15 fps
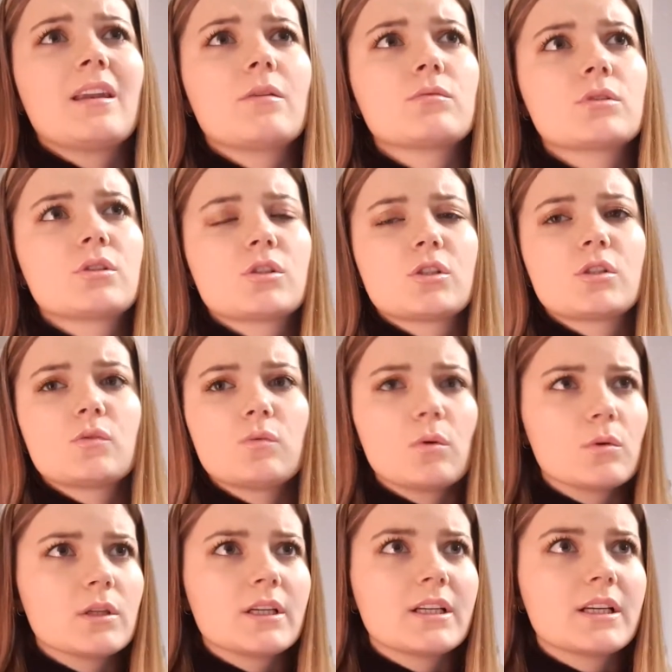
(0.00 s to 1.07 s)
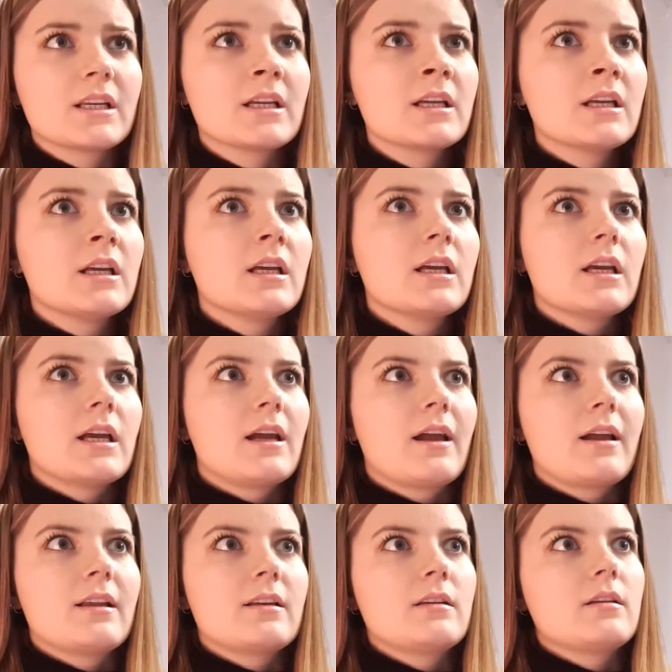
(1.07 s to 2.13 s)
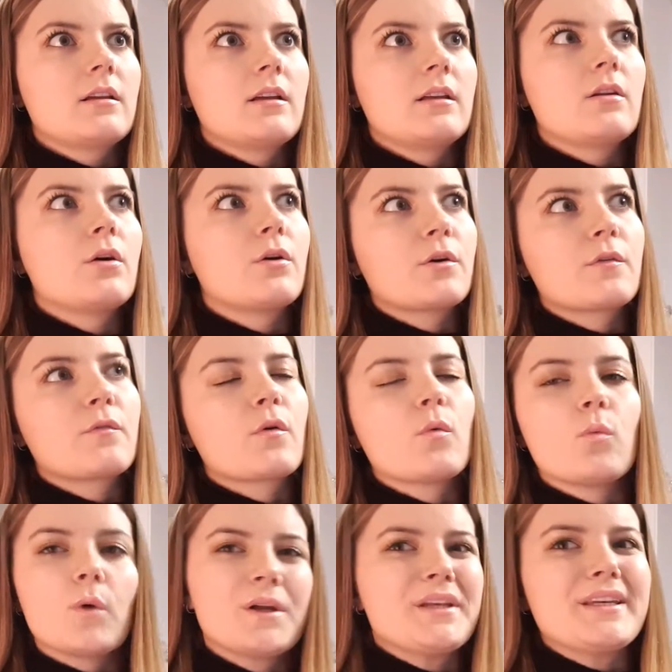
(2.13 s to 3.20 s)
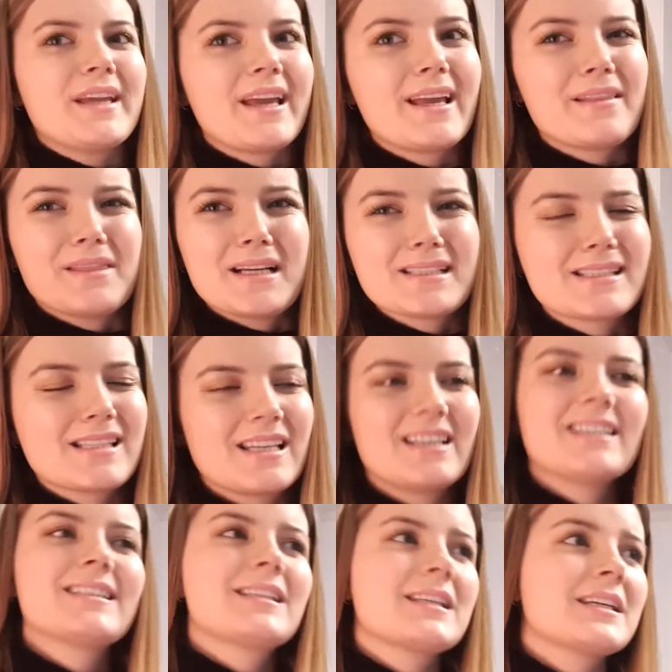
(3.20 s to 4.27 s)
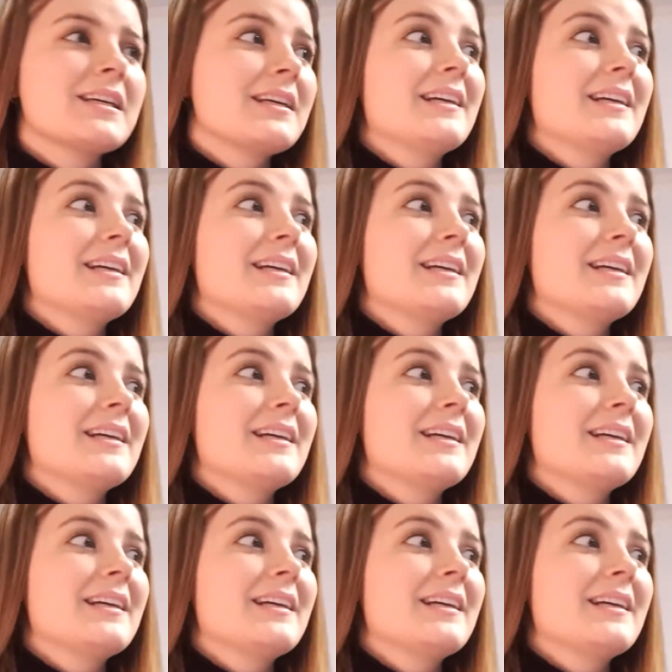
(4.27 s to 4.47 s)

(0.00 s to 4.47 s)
It was just swollen and it hurt for 1 day and that's it.